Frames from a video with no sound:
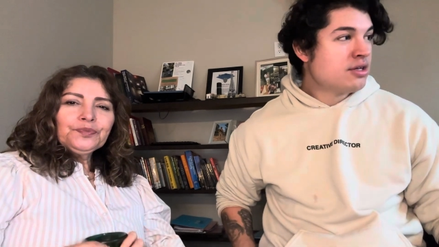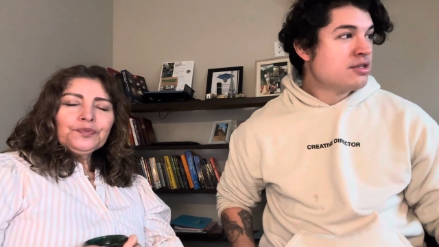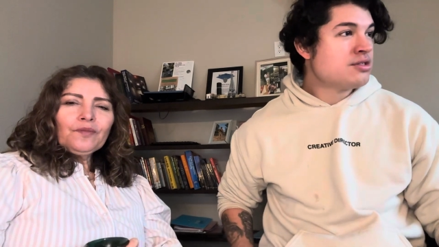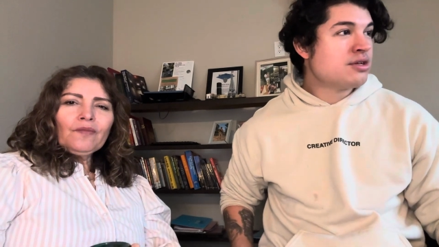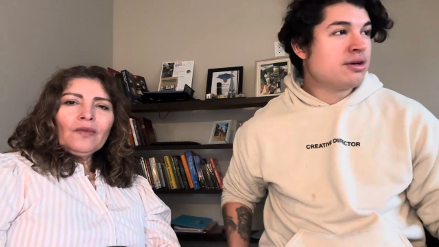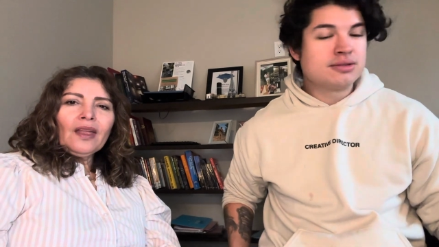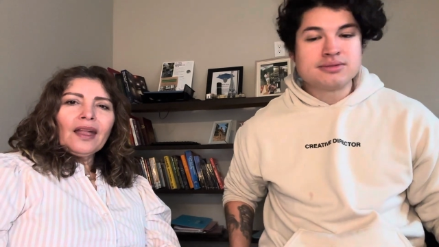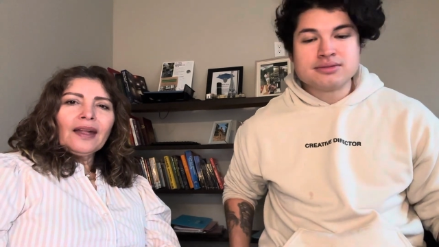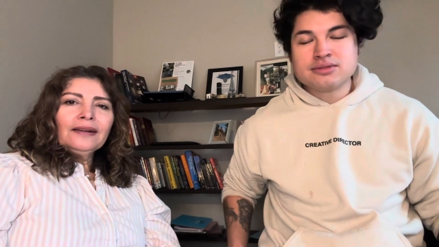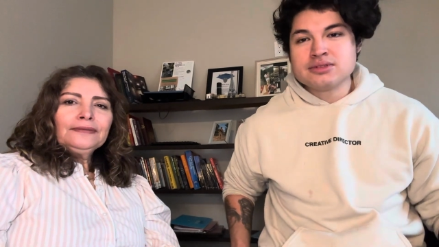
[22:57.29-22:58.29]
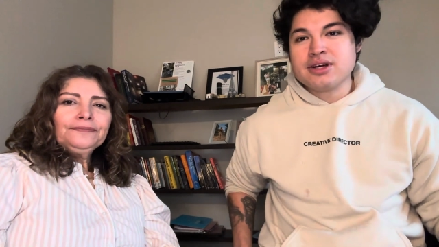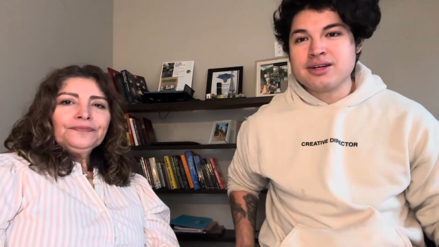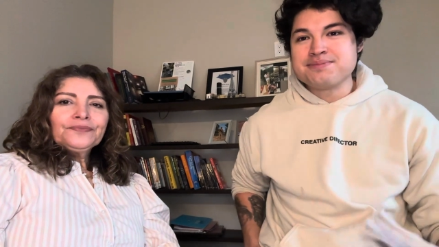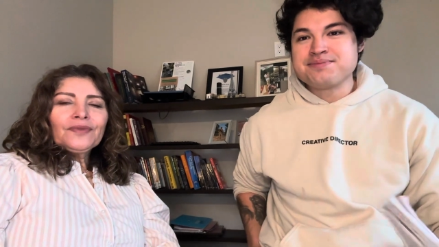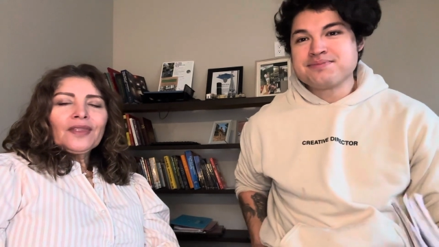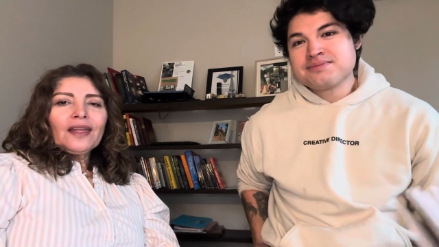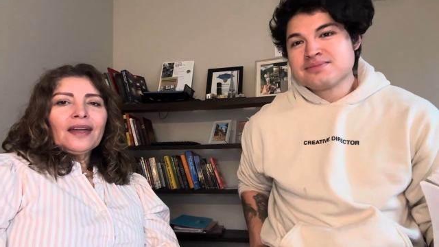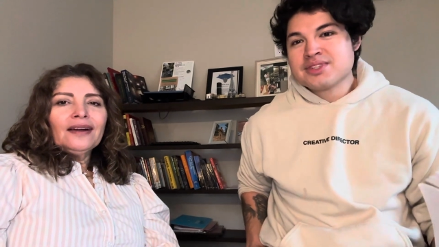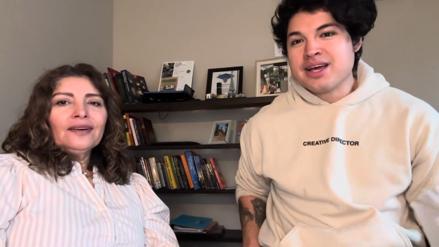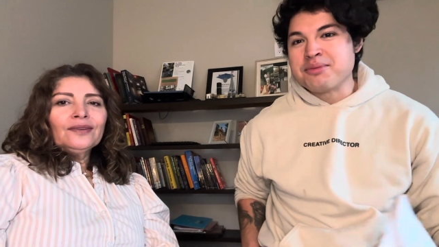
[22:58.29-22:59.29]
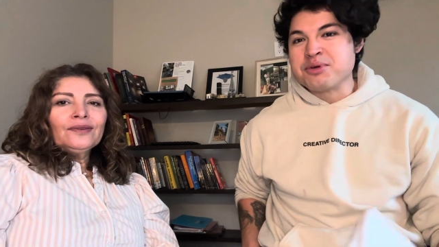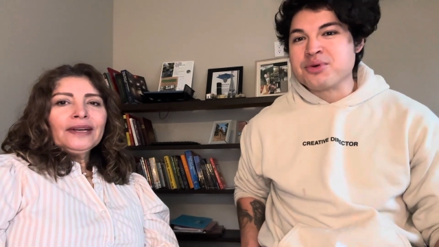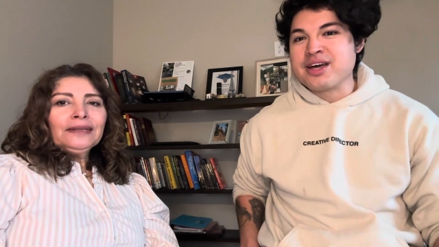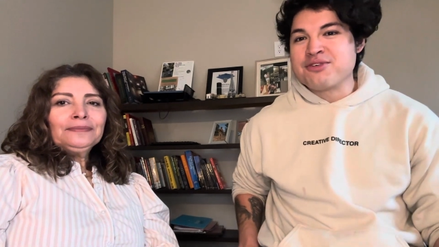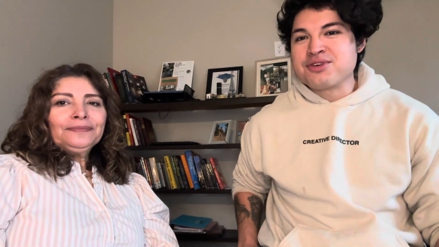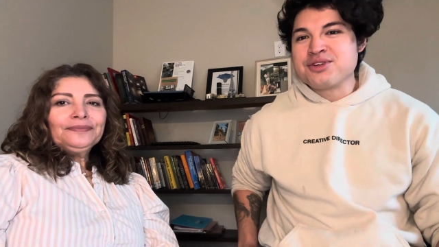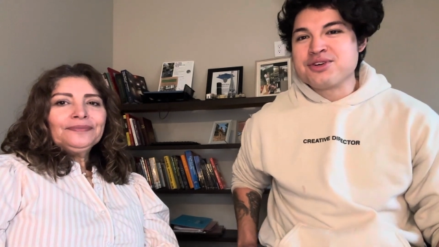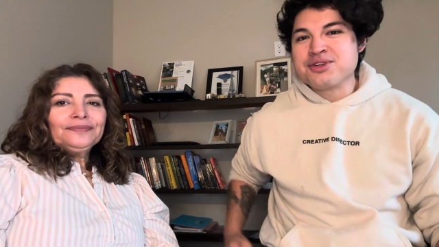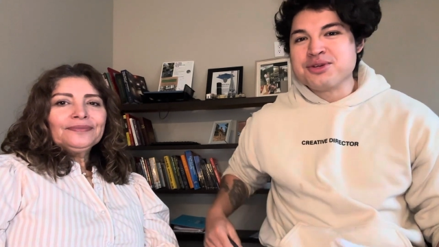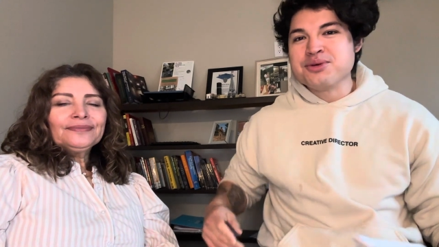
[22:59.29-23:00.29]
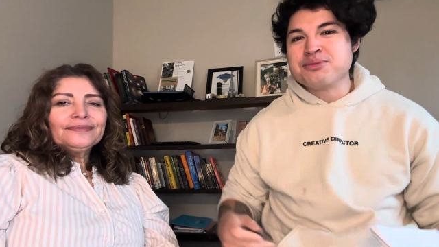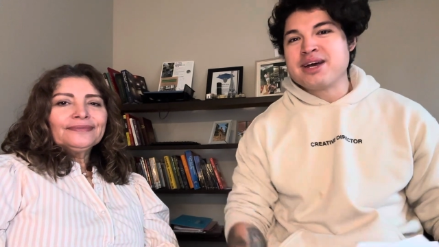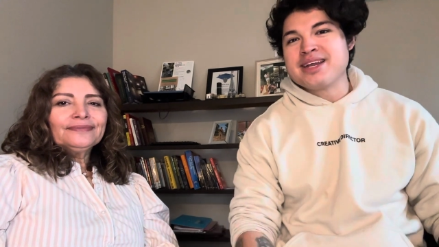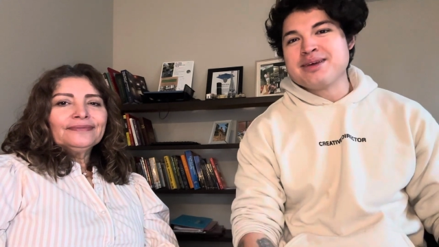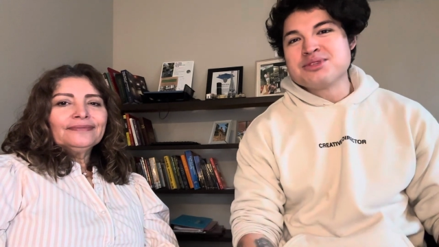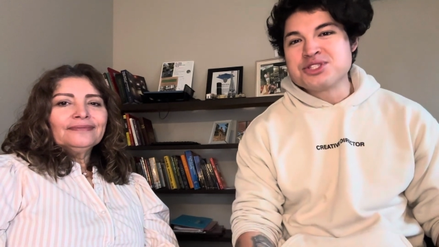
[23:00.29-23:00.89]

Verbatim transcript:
Speaker 1: So, um, I mean, right. without further ado, my name is